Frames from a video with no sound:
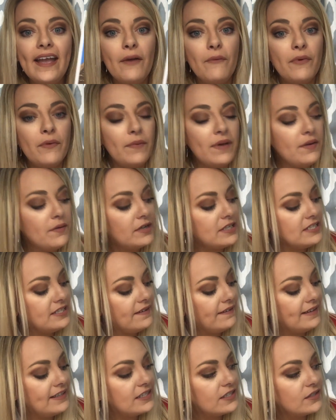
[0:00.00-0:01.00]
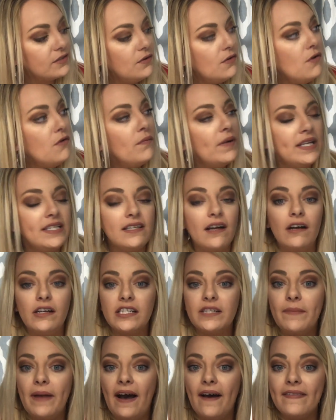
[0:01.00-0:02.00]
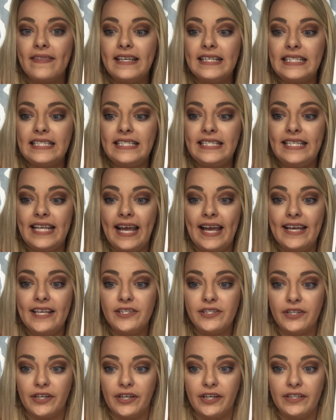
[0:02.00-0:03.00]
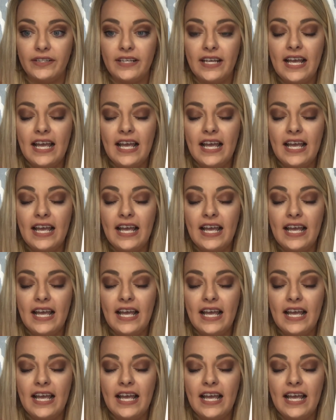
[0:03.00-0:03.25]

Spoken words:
When we were still at school, we talked about the desert.